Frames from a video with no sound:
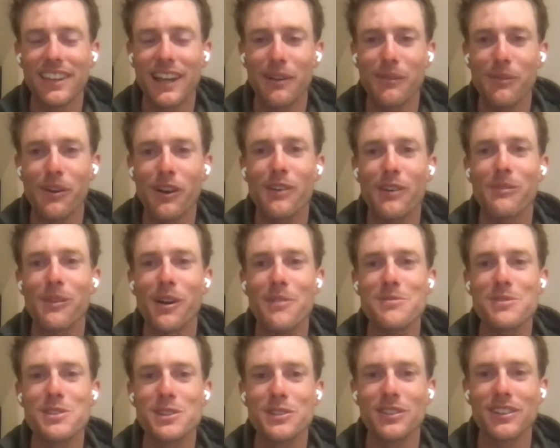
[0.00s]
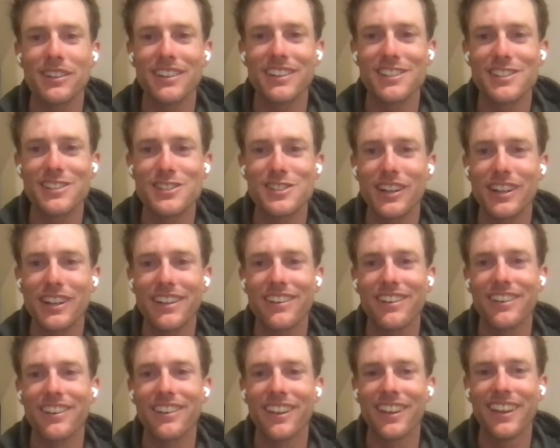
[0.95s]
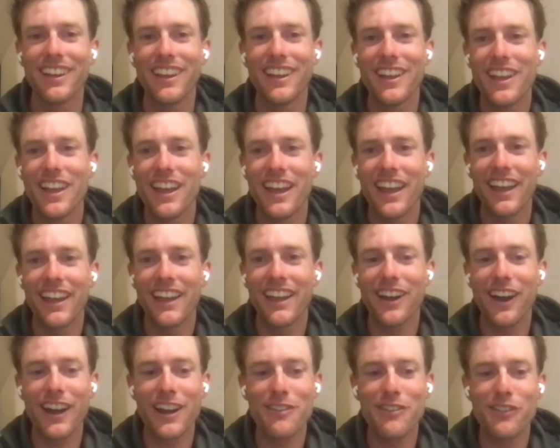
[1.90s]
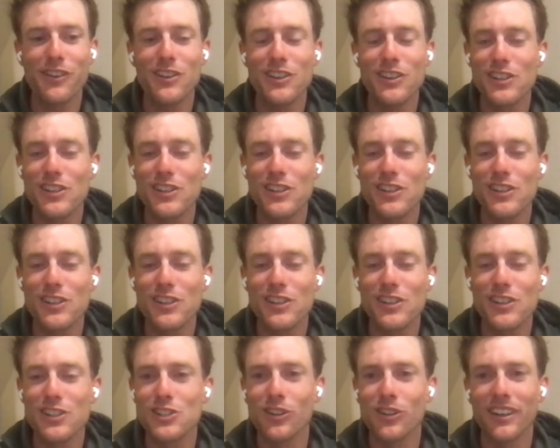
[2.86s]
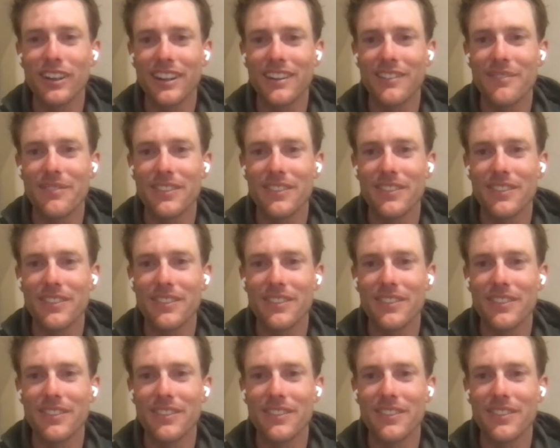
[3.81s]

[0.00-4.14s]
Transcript: that welcome home tour in Australia and kind of could enjoy